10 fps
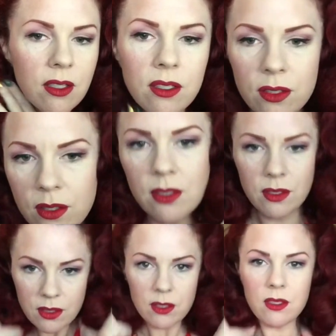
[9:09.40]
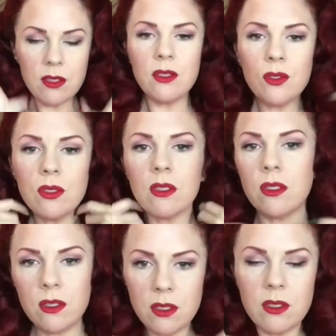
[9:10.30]
hairspray in because I'm staying home today,
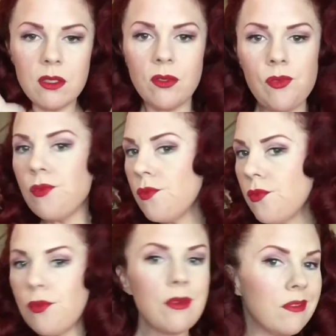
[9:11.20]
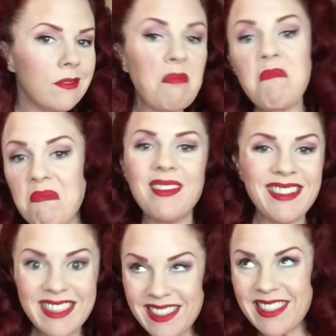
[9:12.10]
but just give it a quick spray and walk
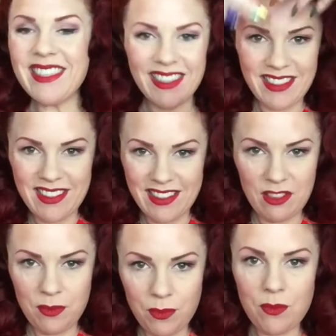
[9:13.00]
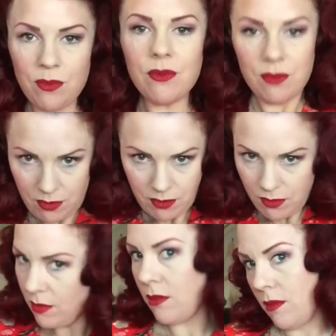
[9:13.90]
away after a while. Sometimes
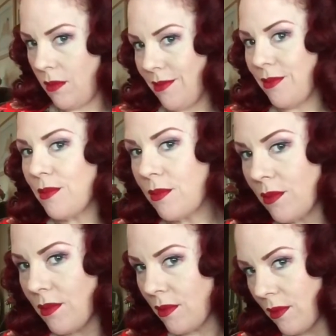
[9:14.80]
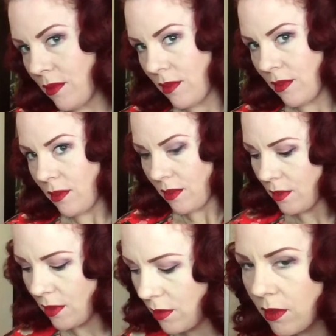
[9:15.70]
you just got to leave it. It's
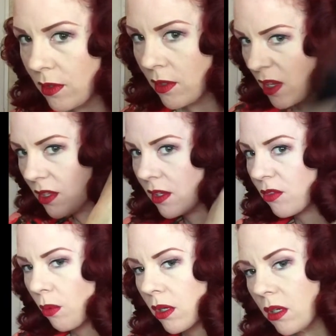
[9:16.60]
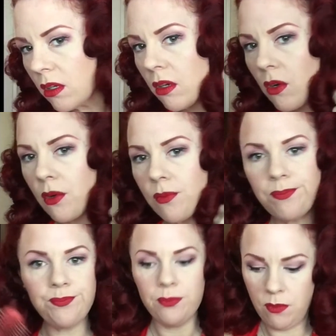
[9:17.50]
fine. You can nitpick
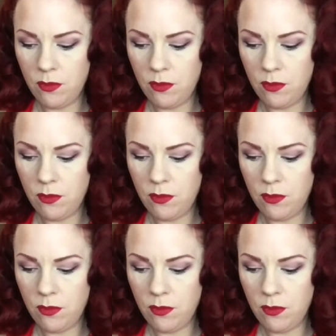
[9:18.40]
every little